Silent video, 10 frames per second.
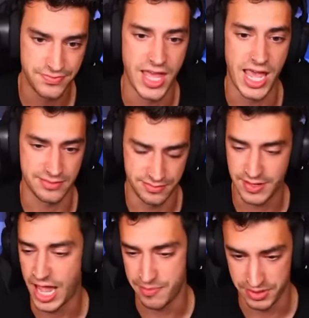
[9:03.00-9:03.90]
That
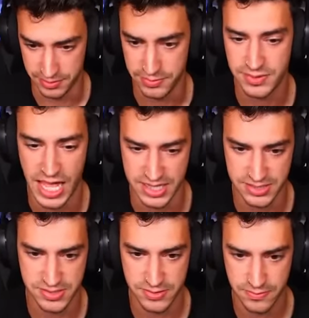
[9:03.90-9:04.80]
happened.
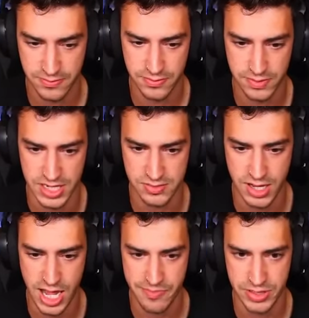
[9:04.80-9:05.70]
That's
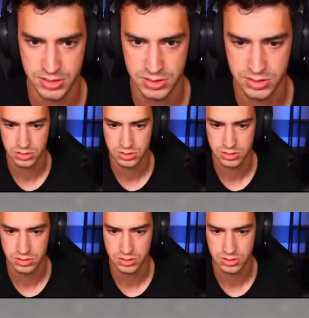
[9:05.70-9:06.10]
what happened.